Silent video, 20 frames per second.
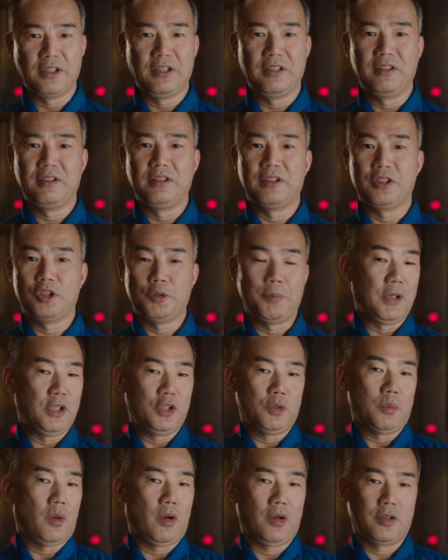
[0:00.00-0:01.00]
and uh,
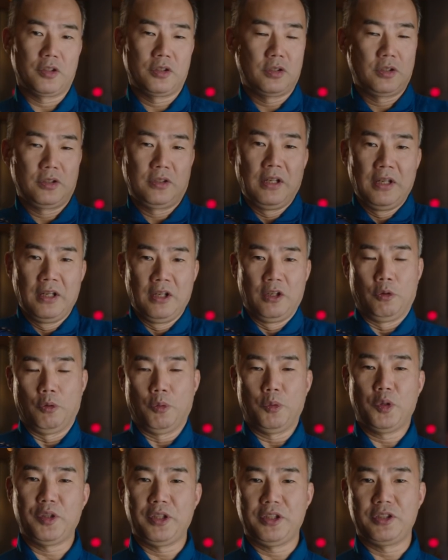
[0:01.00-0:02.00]
spacewalks,
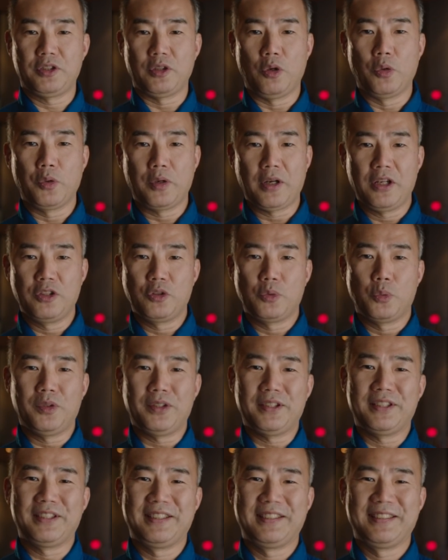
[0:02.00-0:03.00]
robotics, all kinds of
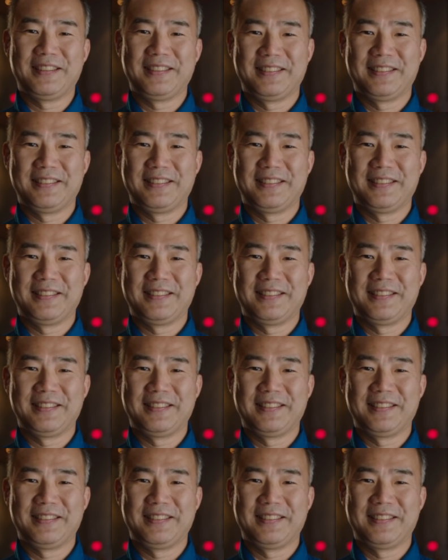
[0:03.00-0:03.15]
work.